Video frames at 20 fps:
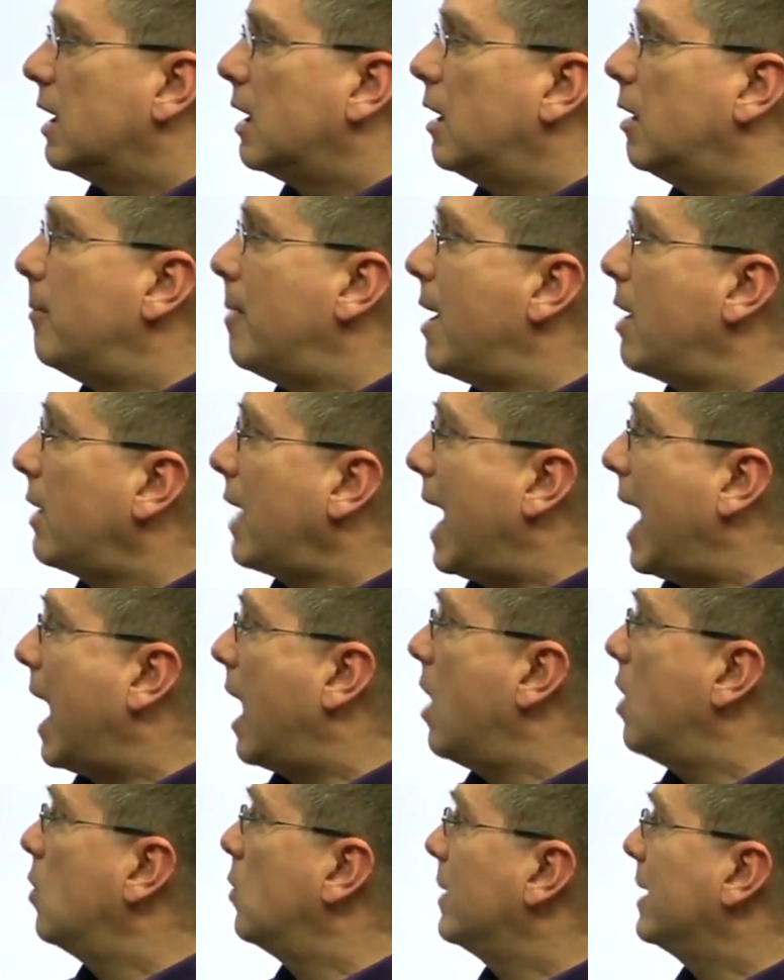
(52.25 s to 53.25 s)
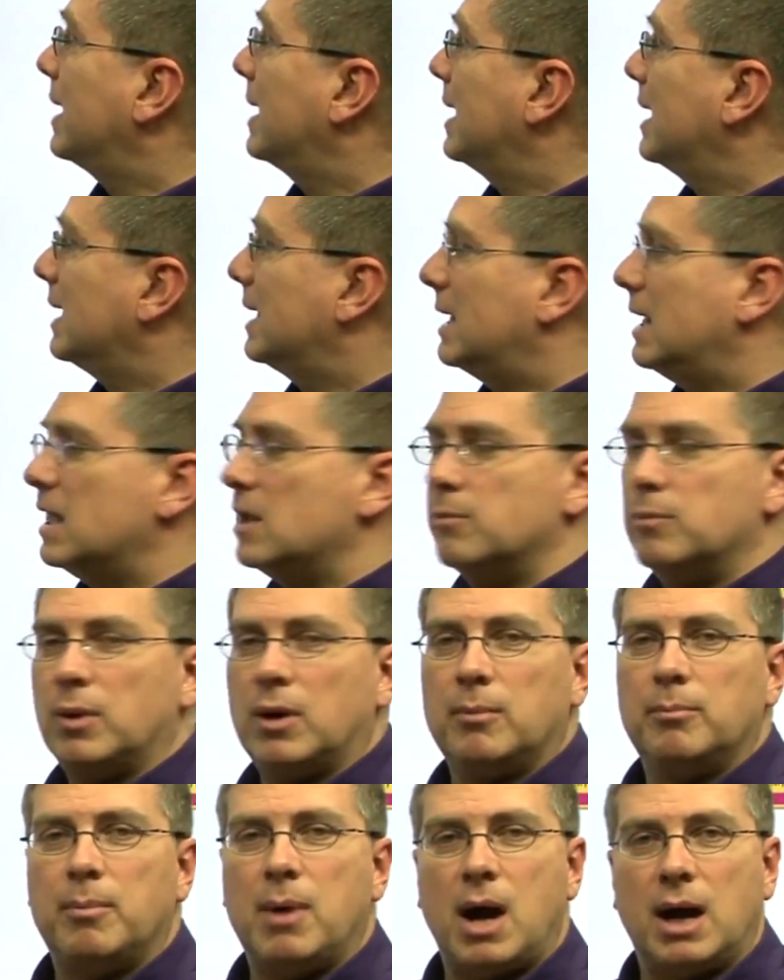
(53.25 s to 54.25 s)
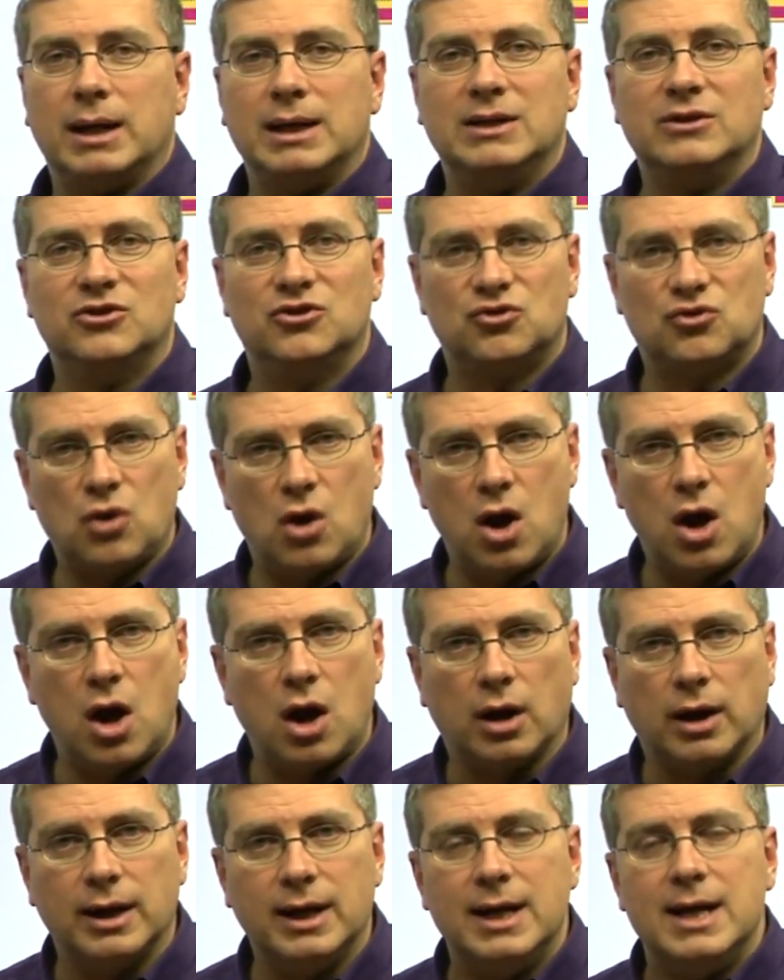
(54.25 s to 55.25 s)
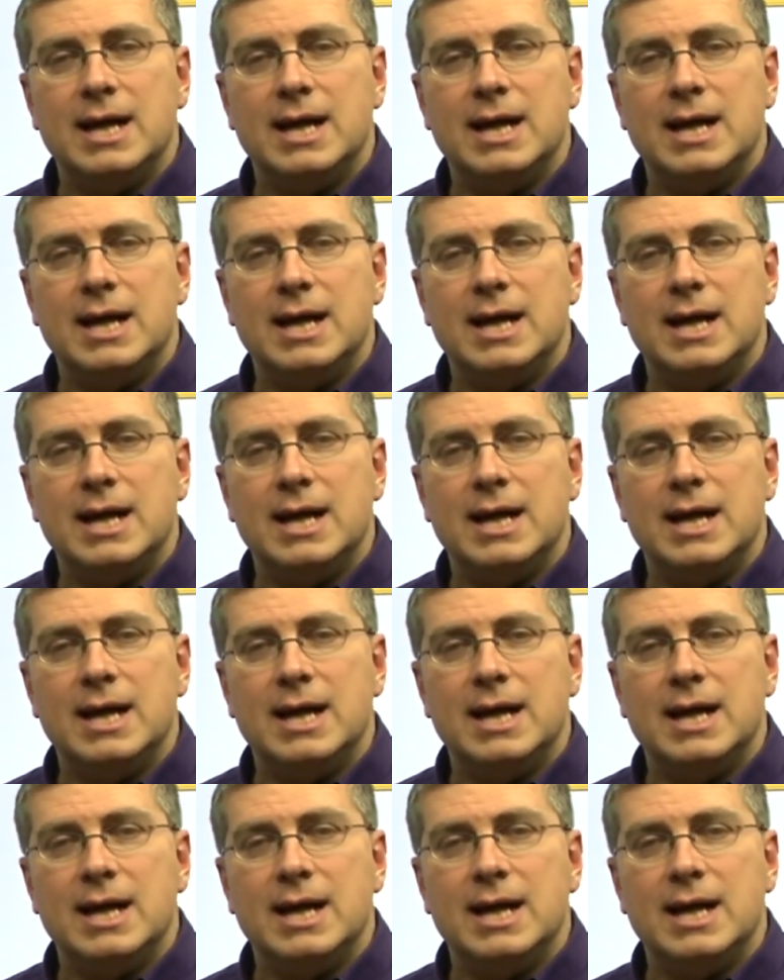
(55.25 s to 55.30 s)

about how we can keep our bodies strong.